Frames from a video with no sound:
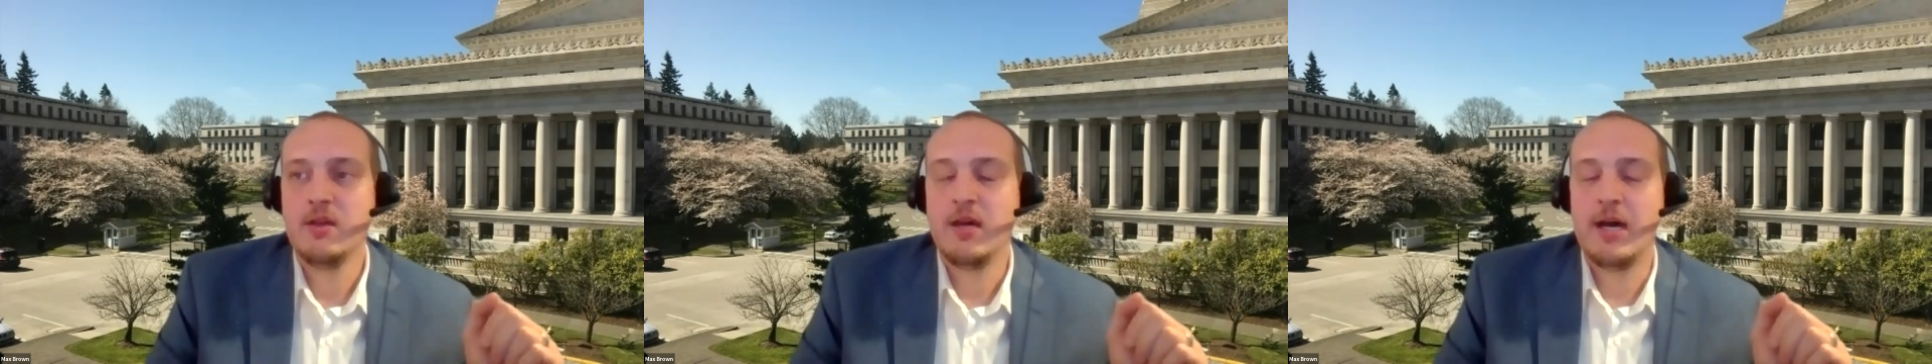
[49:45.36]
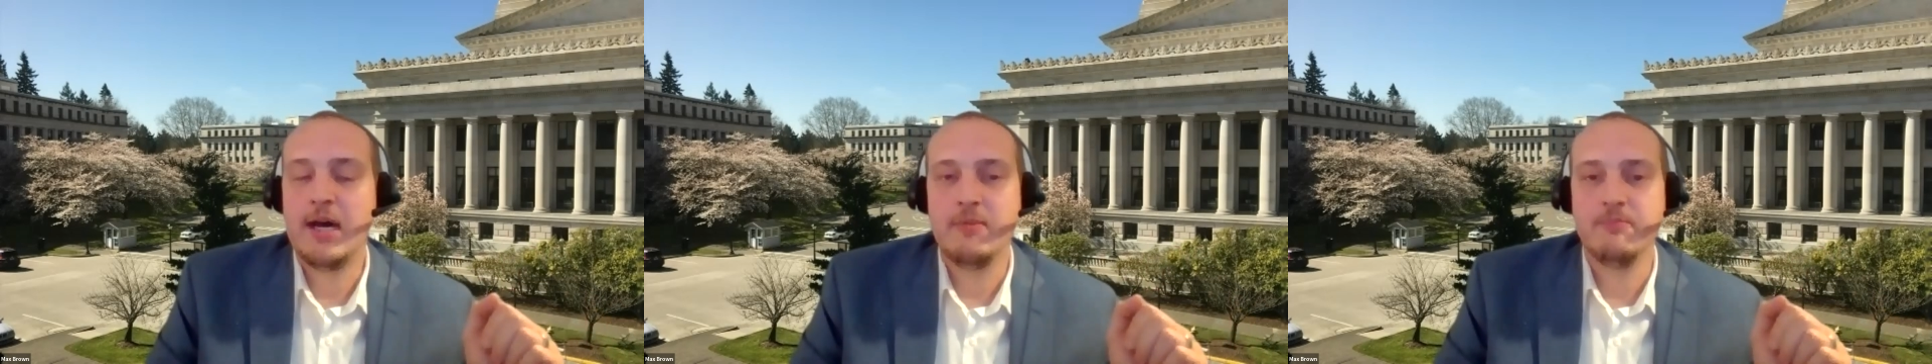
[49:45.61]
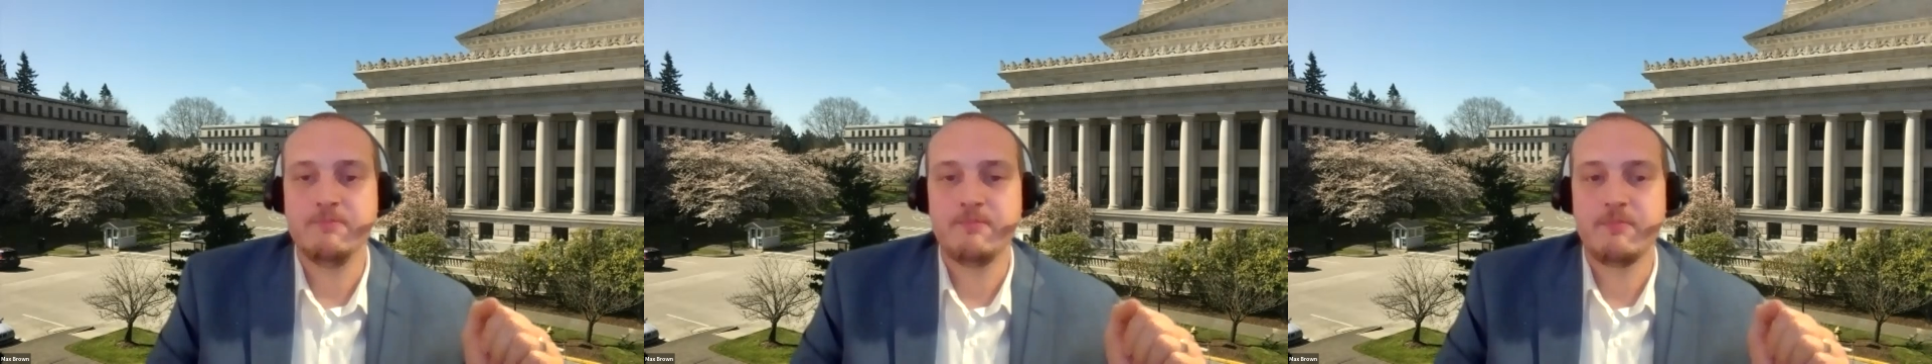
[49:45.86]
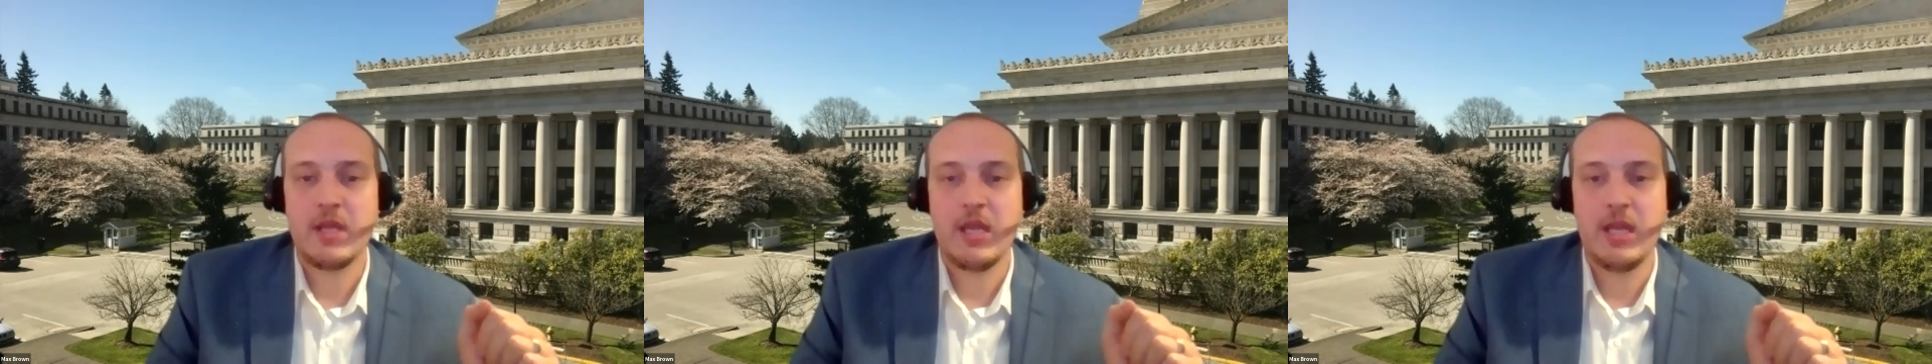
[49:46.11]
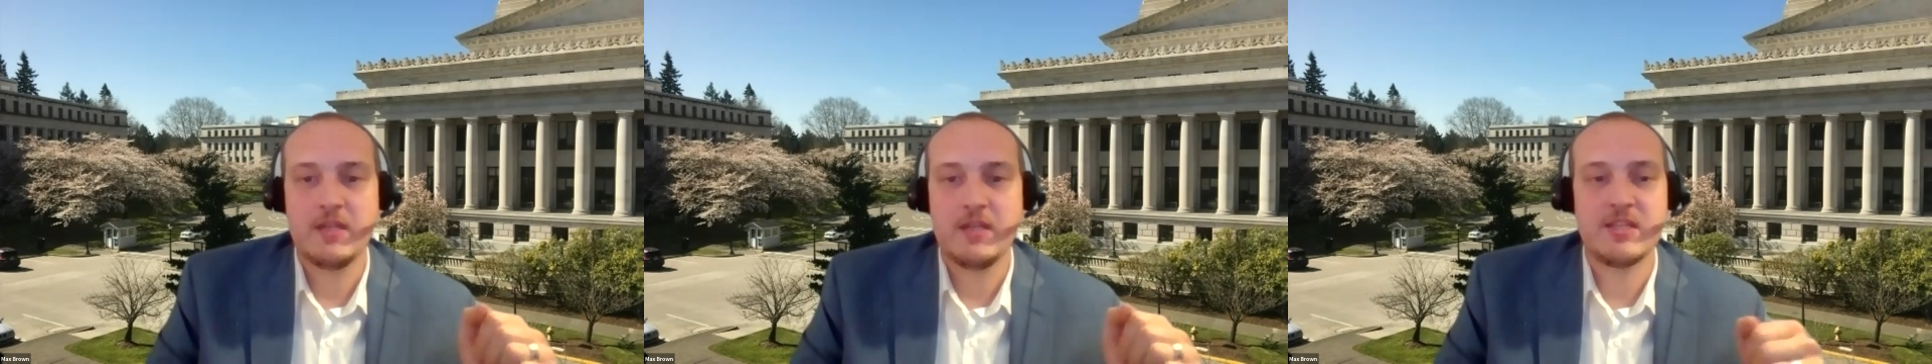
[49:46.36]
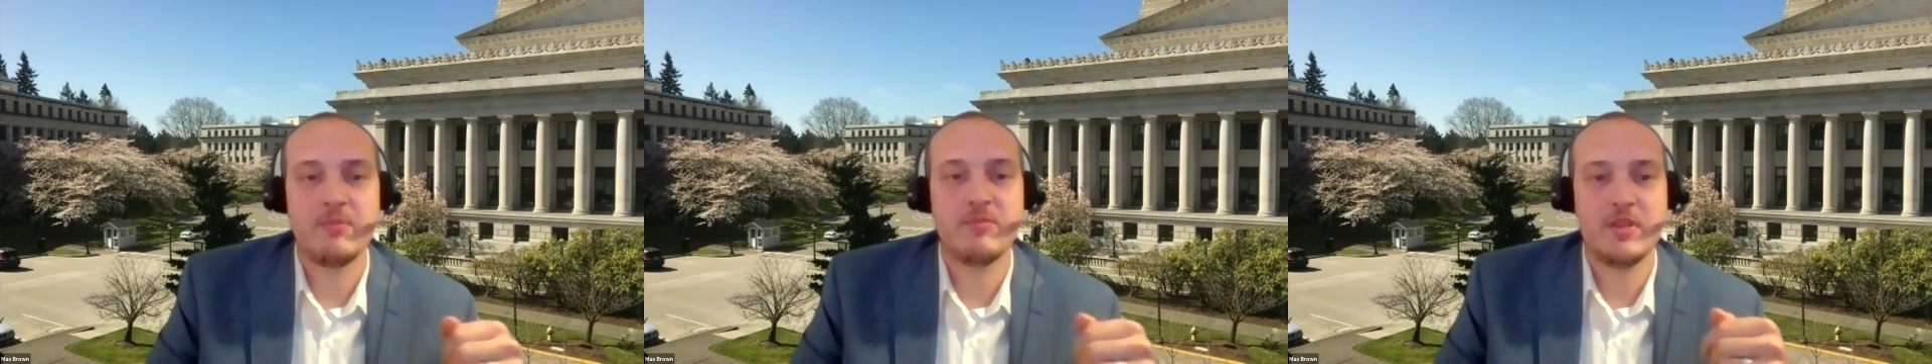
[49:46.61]
And it's
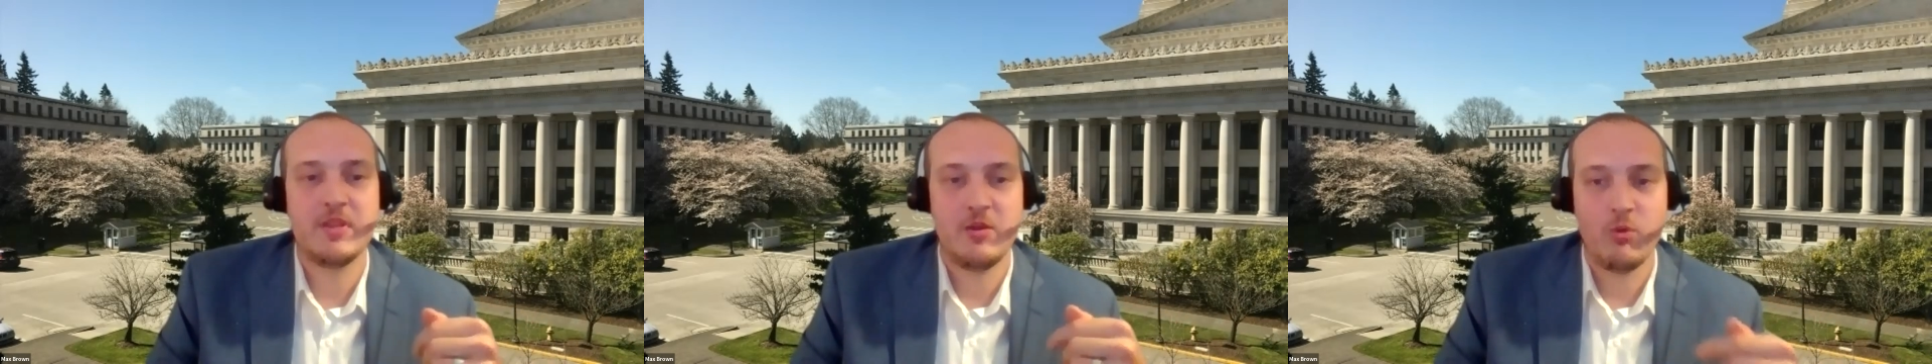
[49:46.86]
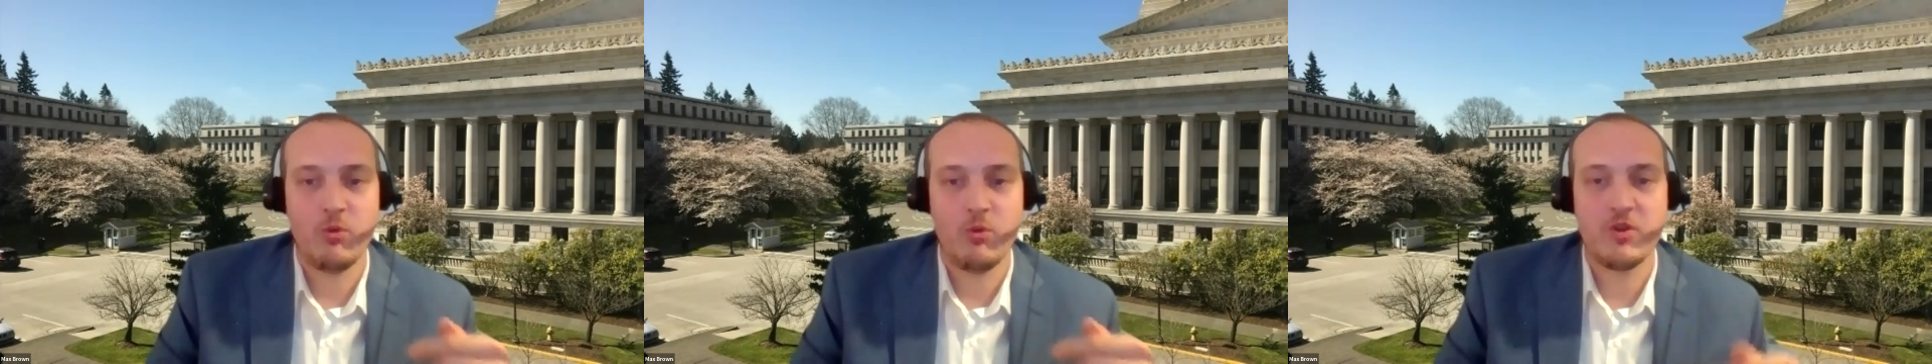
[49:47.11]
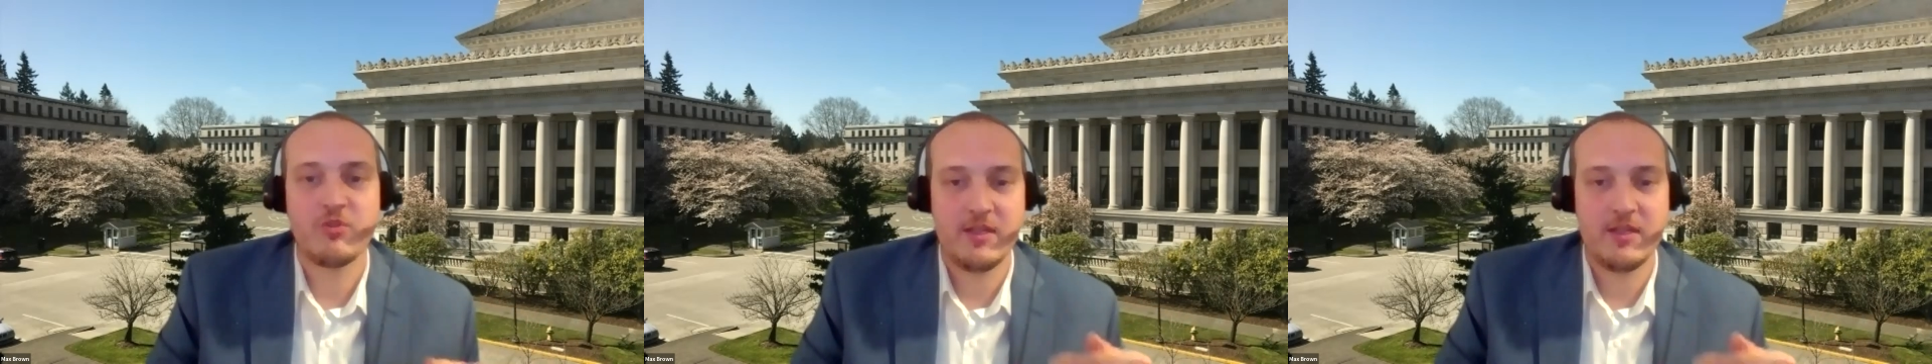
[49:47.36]
something that we're trying